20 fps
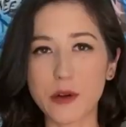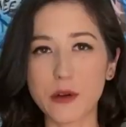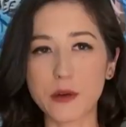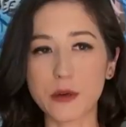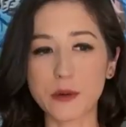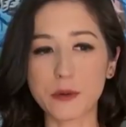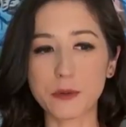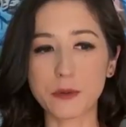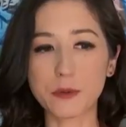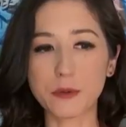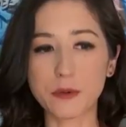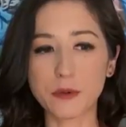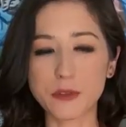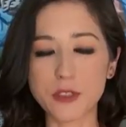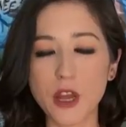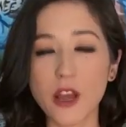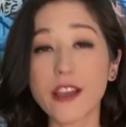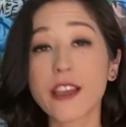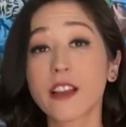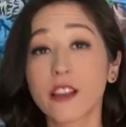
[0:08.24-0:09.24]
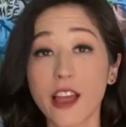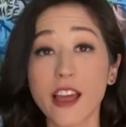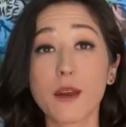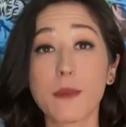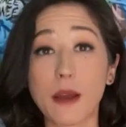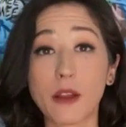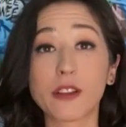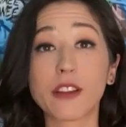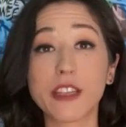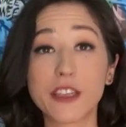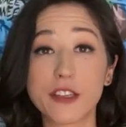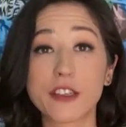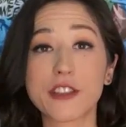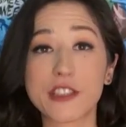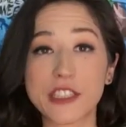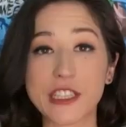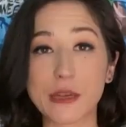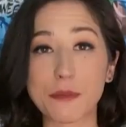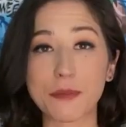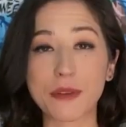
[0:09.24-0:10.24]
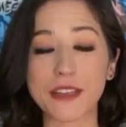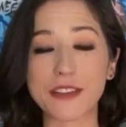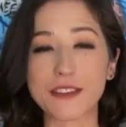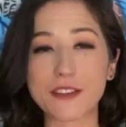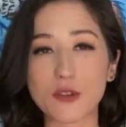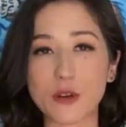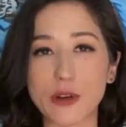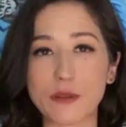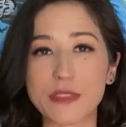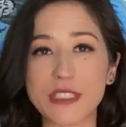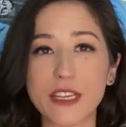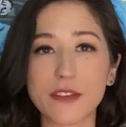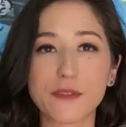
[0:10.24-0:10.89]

we're talking a lot about leadership and sort of